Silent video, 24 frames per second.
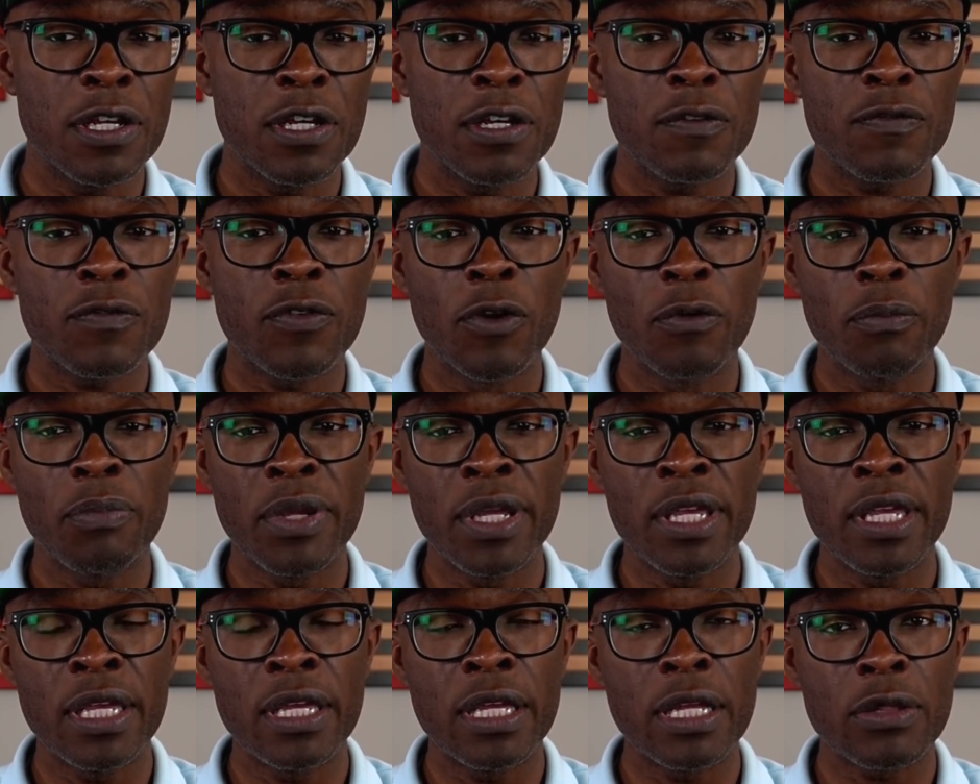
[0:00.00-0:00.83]
from
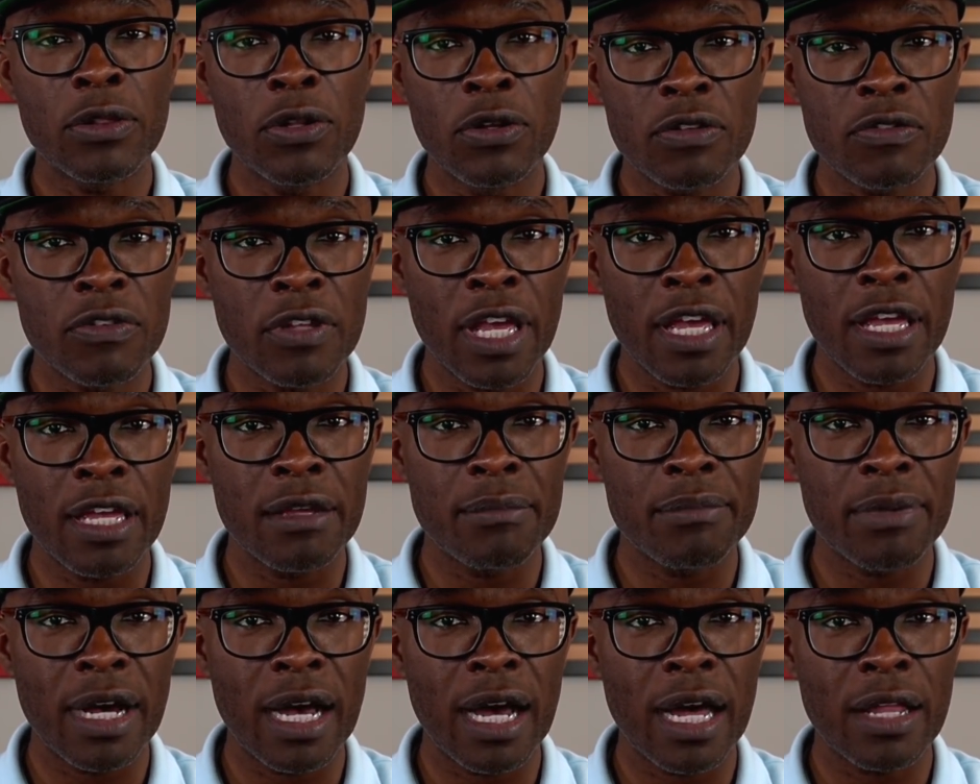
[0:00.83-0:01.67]
being looked at
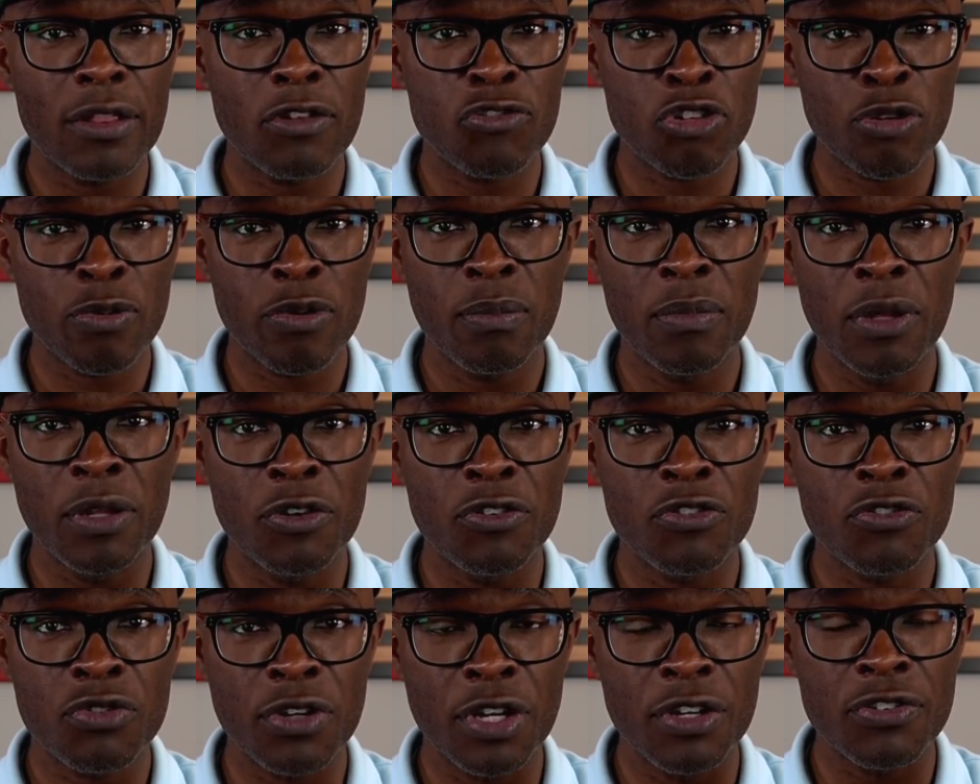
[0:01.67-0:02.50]
by the Trump
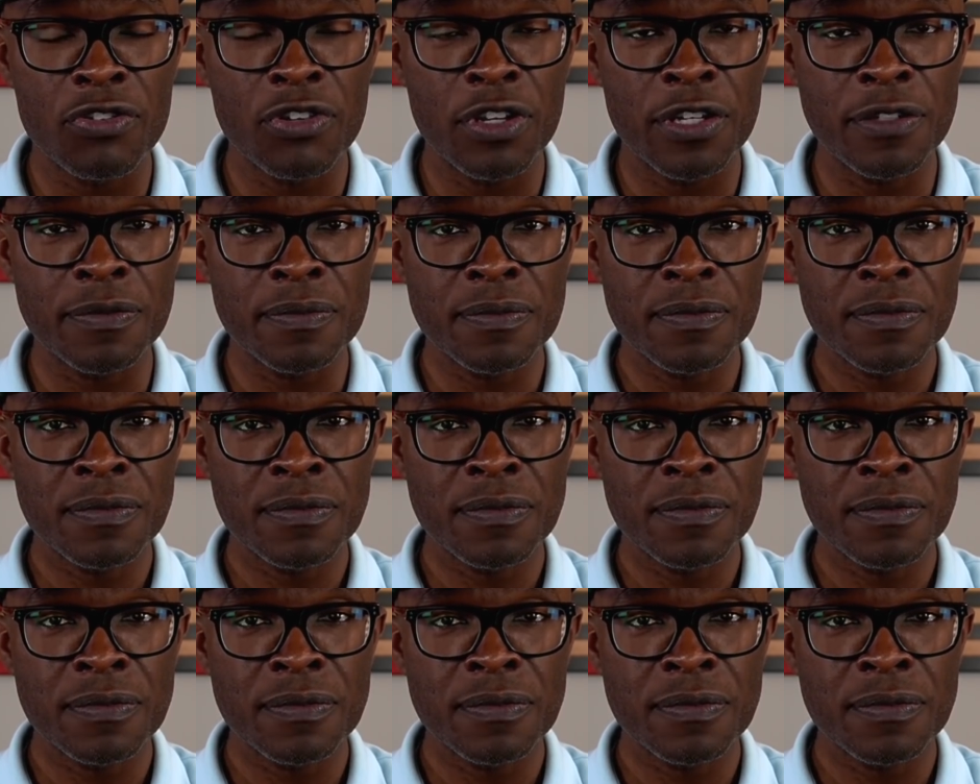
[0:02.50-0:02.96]
administration.